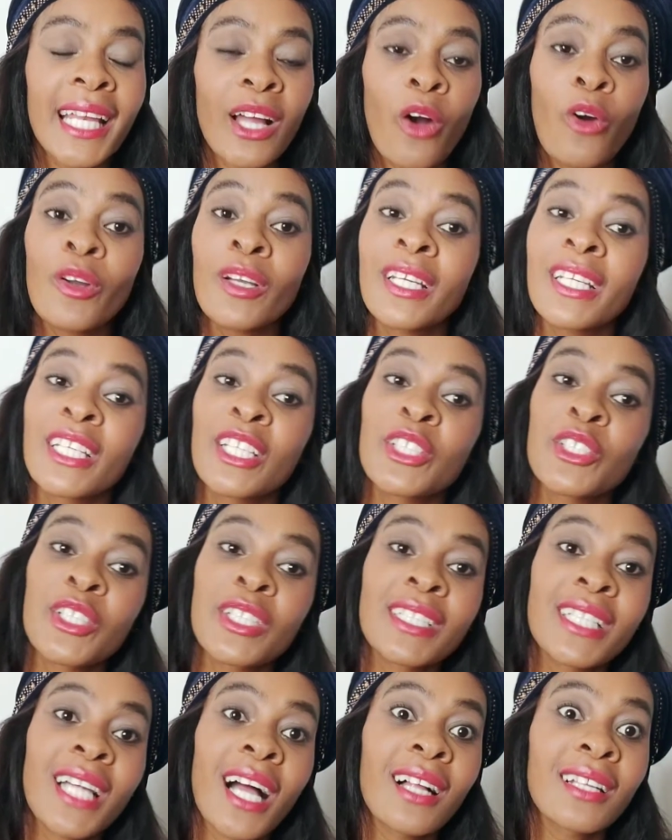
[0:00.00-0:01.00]
only let your
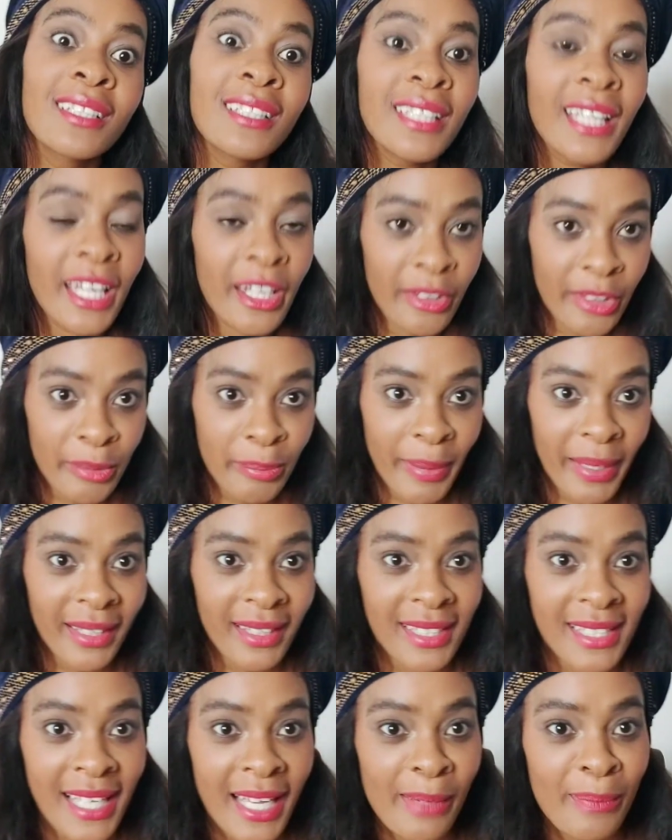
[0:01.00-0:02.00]
child inherit by the
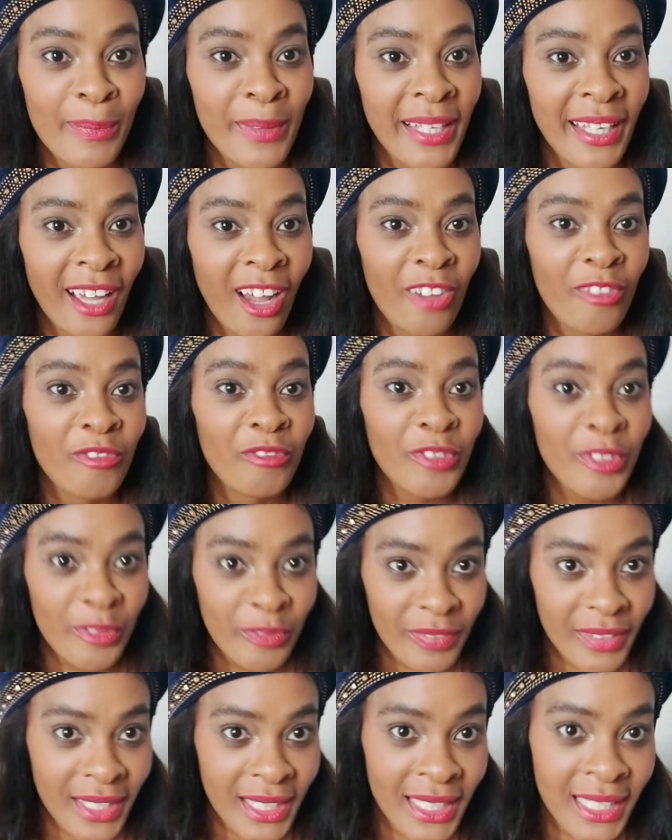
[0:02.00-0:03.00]
time they are
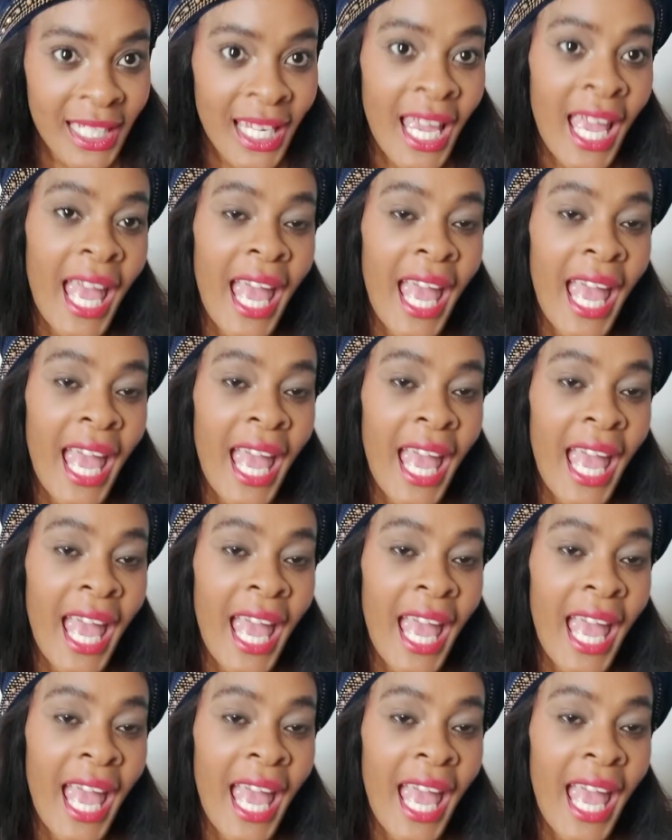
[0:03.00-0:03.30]
50